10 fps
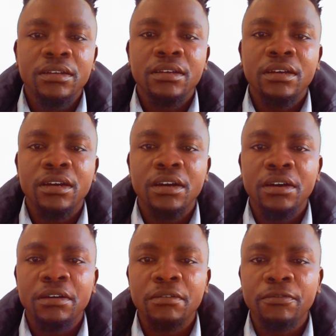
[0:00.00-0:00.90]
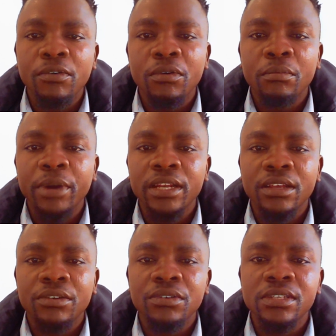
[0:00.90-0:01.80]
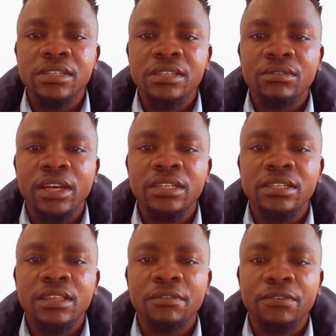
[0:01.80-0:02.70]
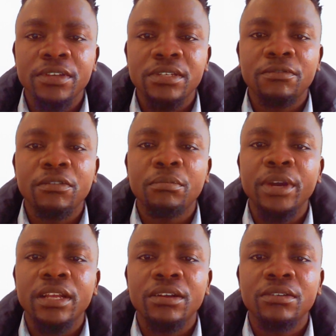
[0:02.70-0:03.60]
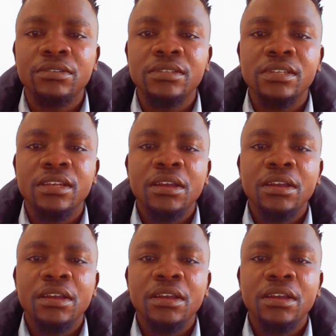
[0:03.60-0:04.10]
4 binary units, right? The first 4 binary units.